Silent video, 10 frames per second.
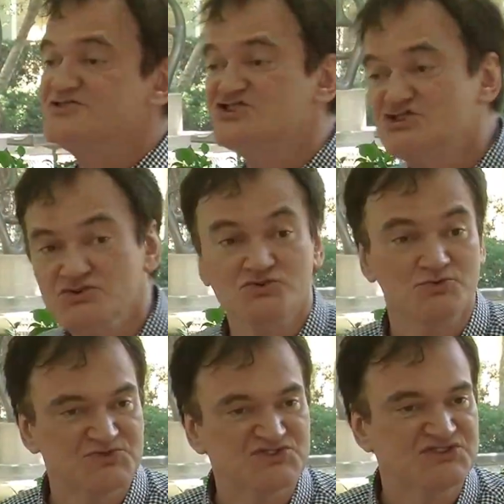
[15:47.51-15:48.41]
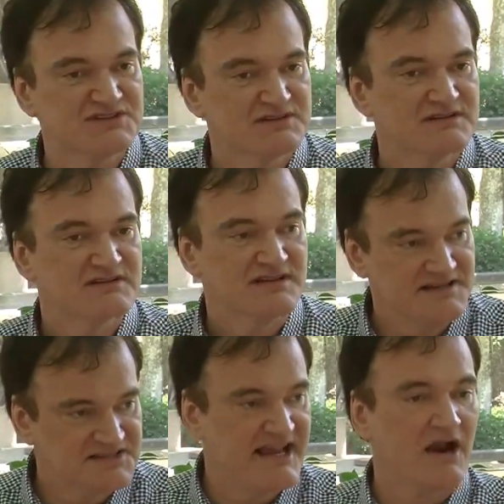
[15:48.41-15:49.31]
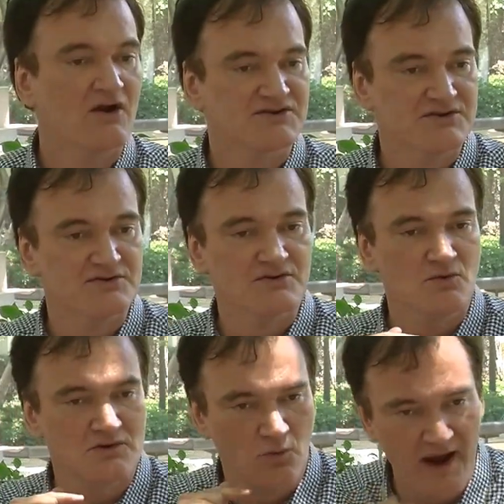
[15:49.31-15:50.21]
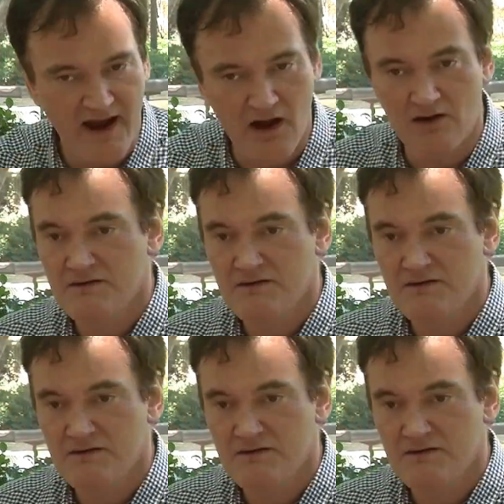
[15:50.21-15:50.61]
shoes his character would wear,